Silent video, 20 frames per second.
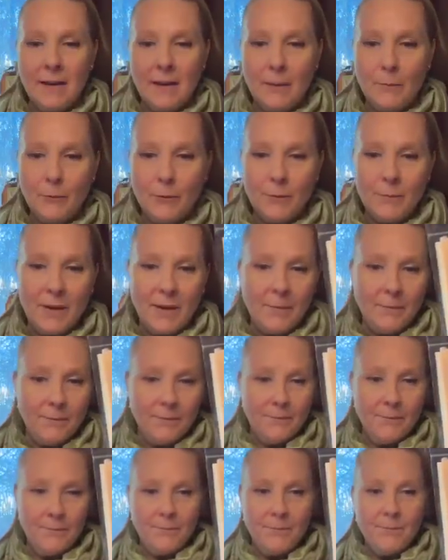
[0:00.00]
up for me.
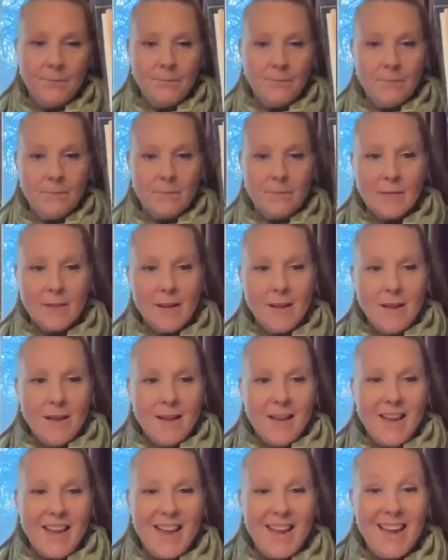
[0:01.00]

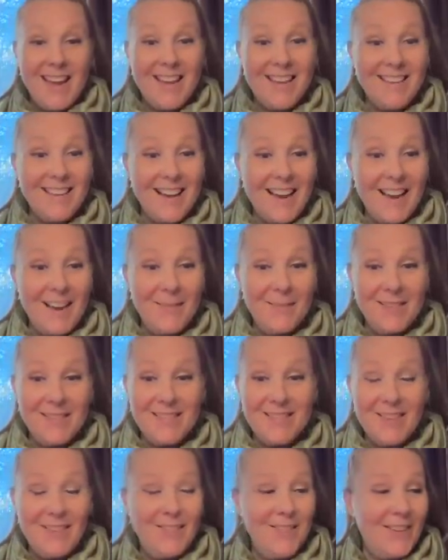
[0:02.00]
And I
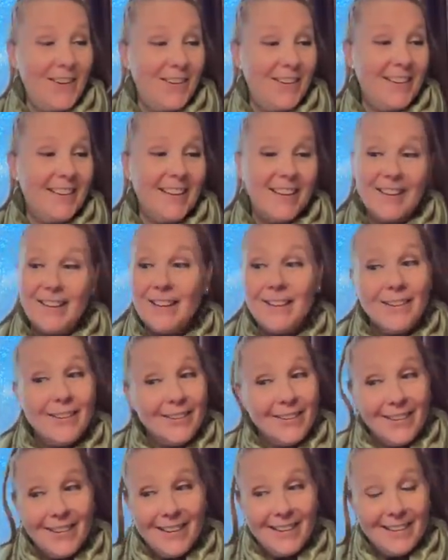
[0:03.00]
was a very lucky
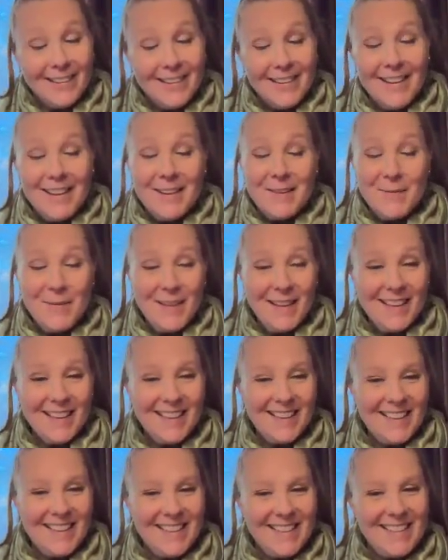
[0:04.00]
girl
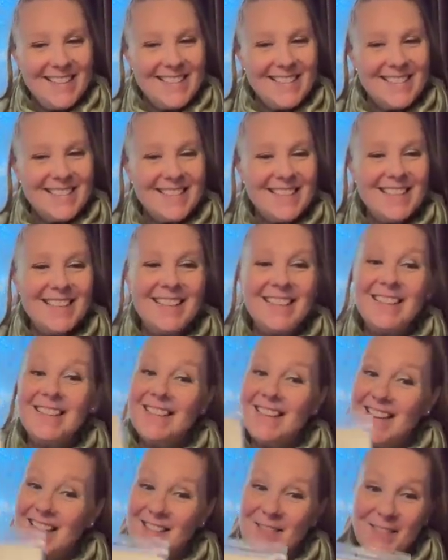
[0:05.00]
because
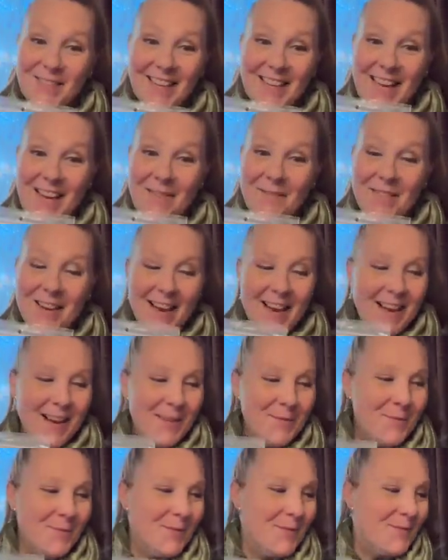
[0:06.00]
guess what came
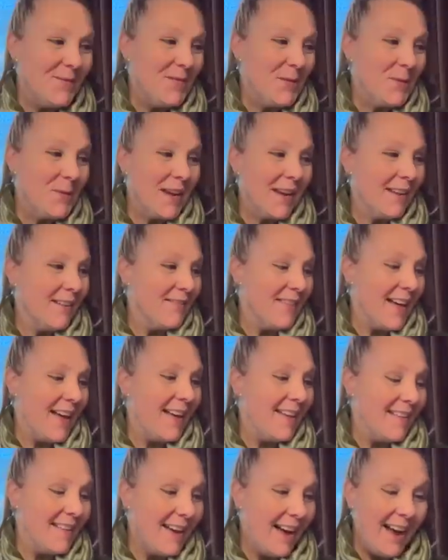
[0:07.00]
the week
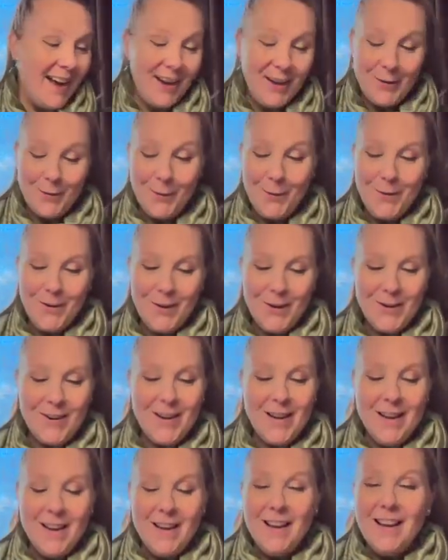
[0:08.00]
that I had
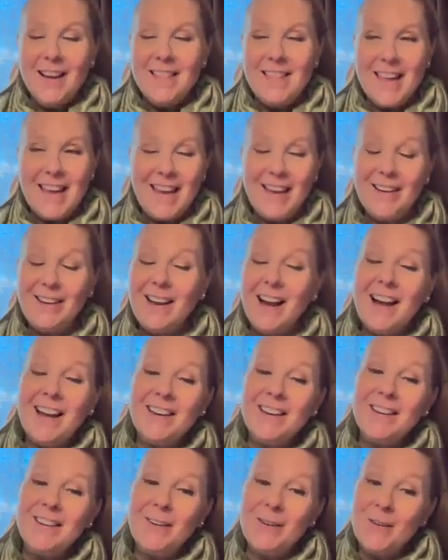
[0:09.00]
ordered? They had
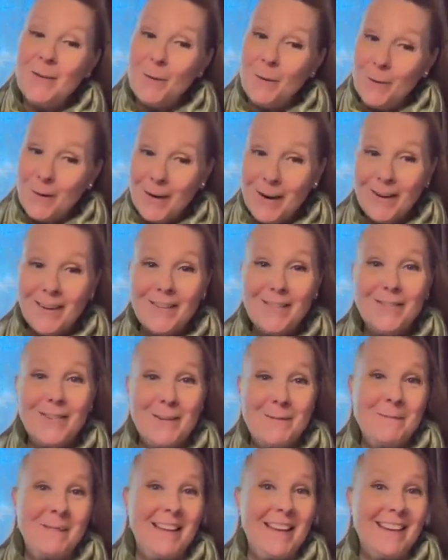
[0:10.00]
gotten an order
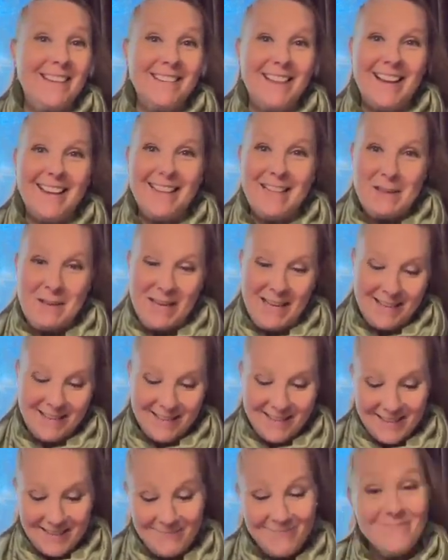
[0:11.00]
from Lakeside
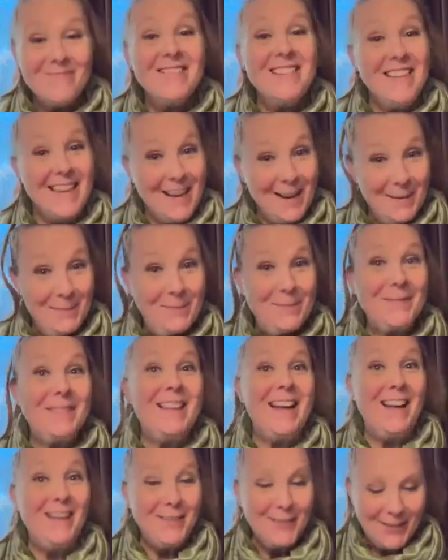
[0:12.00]
Linens. Yep,
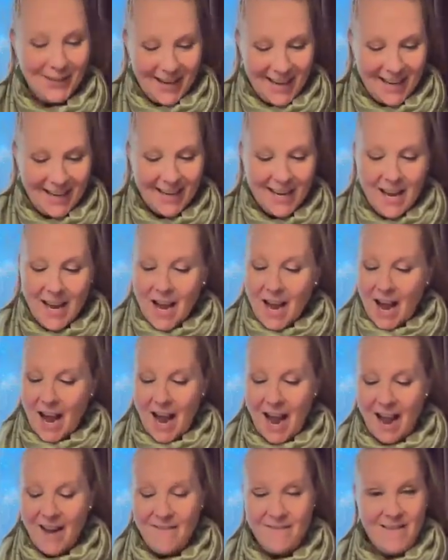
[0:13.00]
that's right.
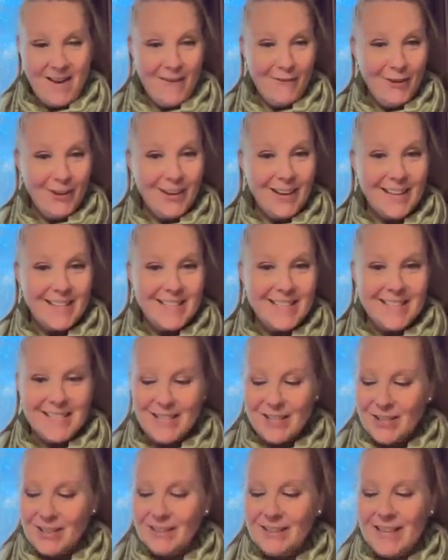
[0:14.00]
I have never got to
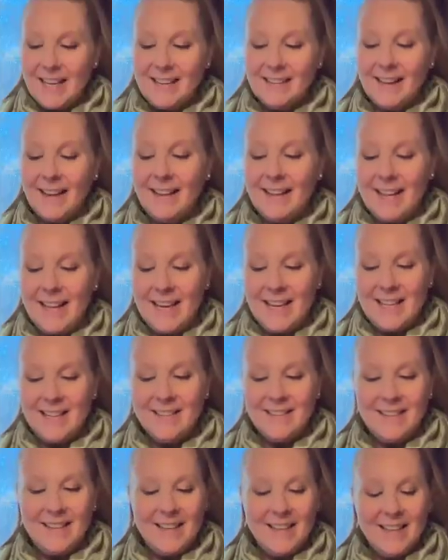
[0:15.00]
stitch on Lakeside
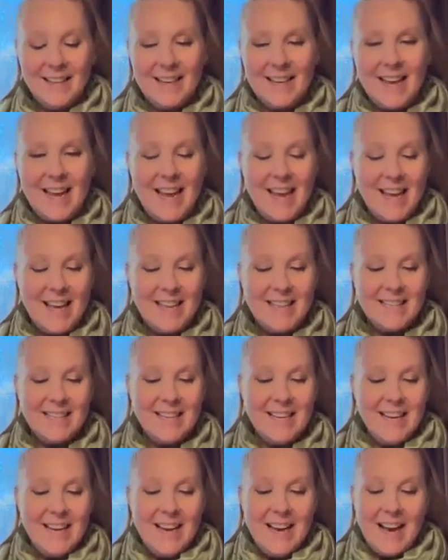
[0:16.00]
Linens, and
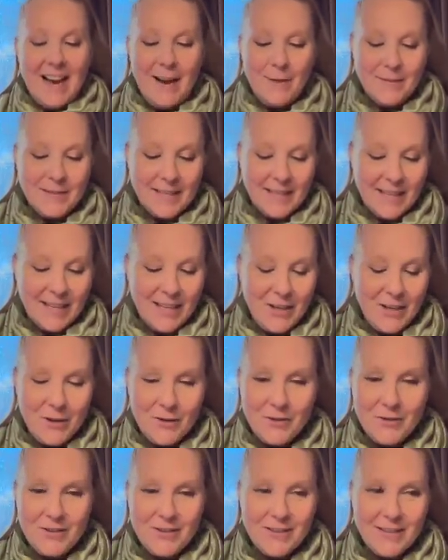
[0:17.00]
I was like, can
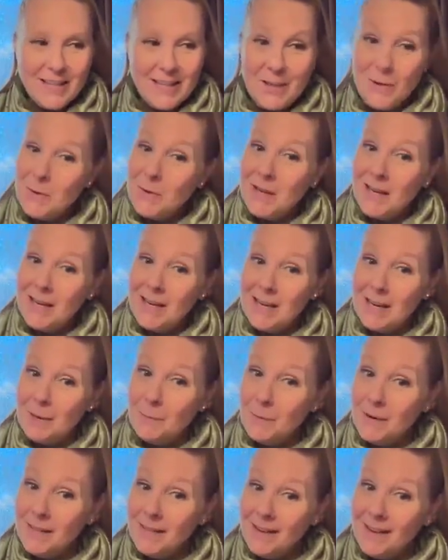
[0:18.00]
you kit it
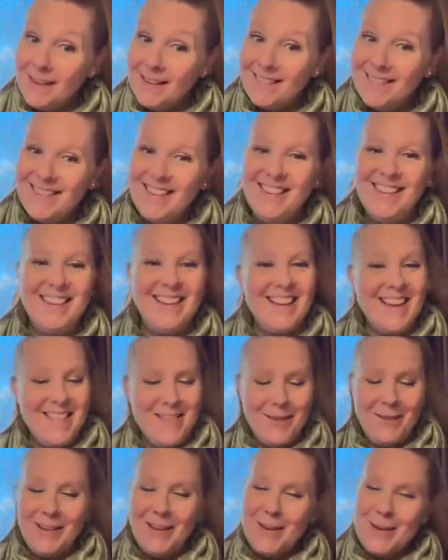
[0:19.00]
up with it? And
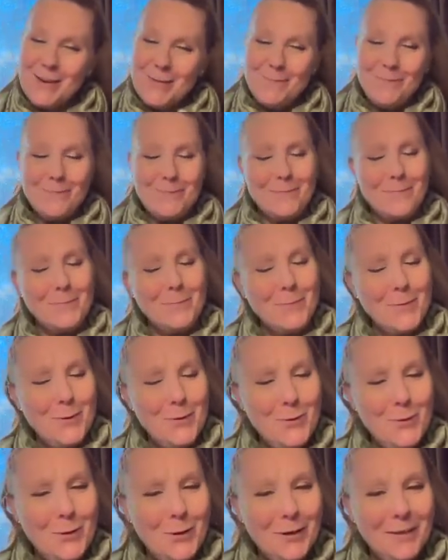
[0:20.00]
they're like,
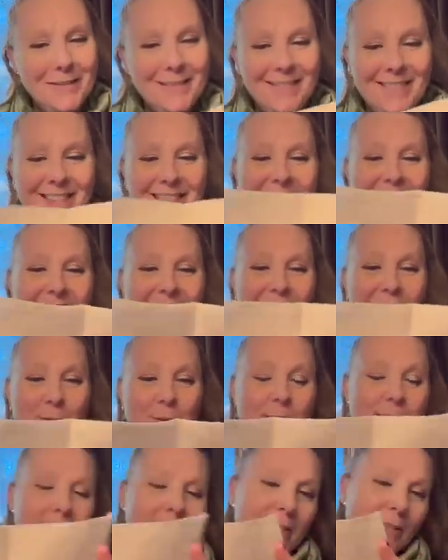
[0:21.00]
sure. So
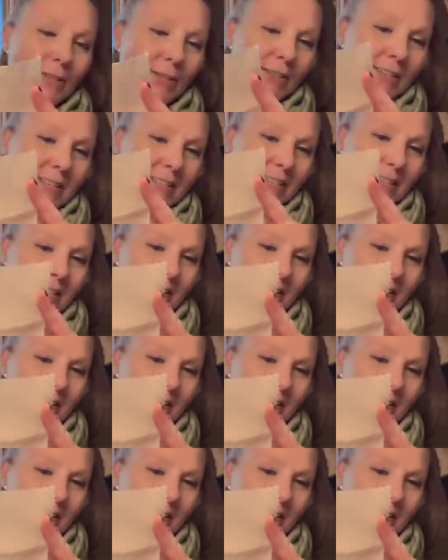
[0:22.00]
this is 36